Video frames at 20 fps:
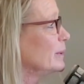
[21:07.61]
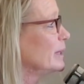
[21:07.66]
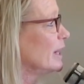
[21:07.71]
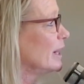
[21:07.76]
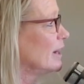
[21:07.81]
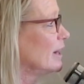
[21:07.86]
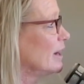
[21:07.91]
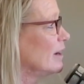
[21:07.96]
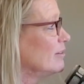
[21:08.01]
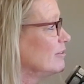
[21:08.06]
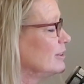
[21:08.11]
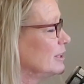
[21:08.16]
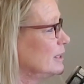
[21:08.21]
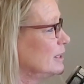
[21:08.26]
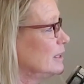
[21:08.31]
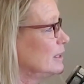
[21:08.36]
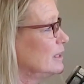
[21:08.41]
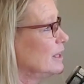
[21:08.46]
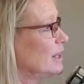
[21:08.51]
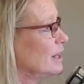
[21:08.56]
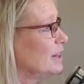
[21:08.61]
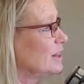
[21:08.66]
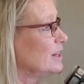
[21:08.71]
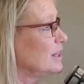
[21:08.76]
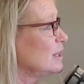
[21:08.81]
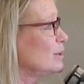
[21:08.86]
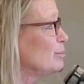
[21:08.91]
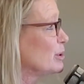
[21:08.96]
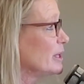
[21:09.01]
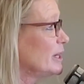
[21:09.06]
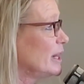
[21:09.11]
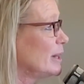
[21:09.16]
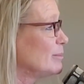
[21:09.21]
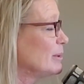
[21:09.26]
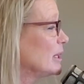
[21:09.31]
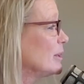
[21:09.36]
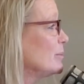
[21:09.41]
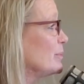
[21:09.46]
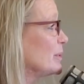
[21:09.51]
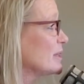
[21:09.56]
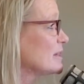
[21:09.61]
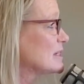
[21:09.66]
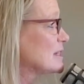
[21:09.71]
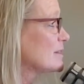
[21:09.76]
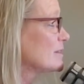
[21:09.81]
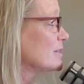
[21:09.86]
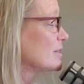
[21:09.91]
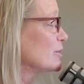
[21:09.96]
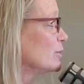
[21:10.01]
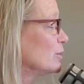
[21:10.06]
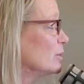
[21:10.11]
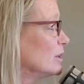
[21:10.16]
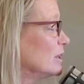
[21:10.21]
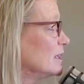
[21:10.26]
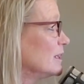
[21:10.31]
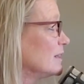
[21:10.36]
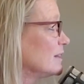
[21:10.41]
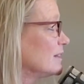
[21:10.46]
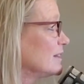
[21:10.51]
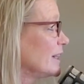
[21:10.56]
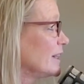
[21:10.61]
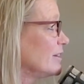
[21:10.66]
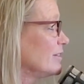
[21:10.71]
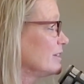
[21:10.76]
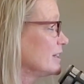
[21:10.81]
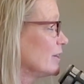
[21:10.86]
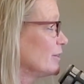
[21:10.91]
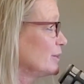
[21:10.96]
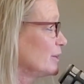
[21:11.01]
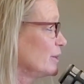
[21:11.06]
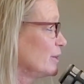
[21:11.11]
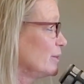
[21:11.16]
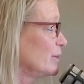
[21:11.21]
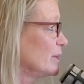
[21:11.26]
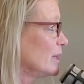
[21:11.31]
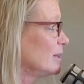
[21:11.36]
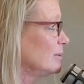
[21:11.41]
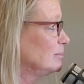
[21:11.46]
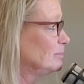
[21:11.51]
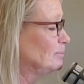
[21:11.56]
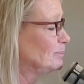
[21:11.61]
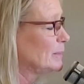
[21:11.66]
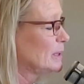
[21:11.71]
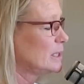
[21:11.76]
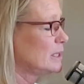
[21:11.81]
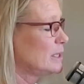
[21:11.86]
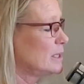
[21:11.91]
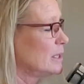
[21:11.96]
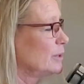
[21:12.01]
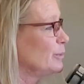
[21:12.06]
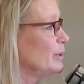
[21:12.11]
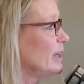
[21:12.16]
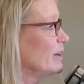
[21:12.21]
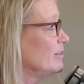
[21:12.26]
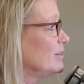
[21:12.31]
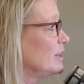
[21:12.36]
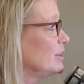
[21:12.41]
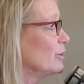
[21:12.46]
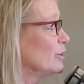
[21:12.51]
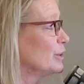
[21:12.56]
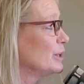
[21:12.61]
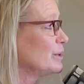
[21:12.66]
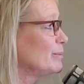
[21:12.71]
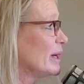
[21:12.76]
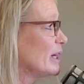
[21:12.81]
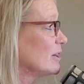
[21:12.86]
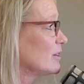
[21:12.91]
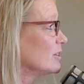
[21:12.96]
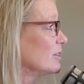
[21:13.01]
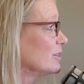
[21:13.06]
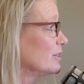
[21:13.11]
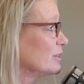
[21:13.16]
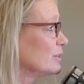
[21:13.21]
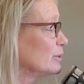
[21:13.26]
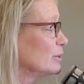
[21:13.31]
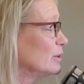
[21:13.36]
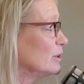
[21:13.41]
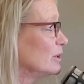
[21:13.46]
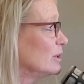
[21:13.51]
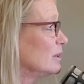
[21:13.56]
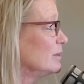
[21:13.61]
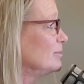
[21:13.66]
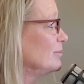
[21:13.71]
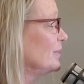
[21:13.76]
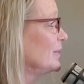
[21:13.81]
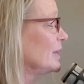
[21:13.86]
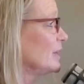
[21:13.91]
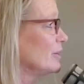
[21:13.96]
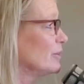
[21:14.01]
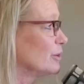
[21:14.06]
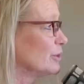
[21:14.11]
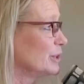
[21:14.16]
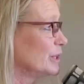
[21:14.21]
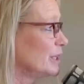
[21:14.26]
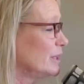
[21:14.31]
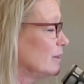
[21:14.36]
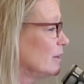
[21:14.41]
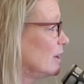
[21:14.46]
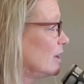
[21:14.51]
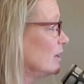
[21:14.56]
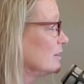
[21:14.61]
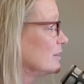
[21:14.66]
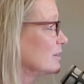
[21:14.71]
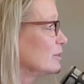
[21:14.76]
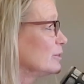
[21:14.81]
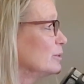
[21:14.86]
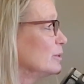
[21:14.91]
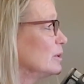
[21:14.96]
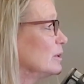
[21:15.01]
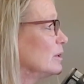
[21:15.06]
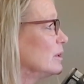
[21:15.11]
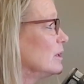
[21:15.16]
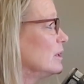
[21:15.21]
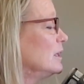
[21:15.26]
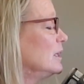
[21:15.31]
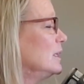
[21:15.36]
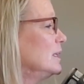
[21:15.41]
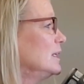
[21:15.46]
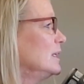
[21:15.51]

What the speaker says: We have the preeminent business school in the state of South Dakota. We have the only medical school, the only law school.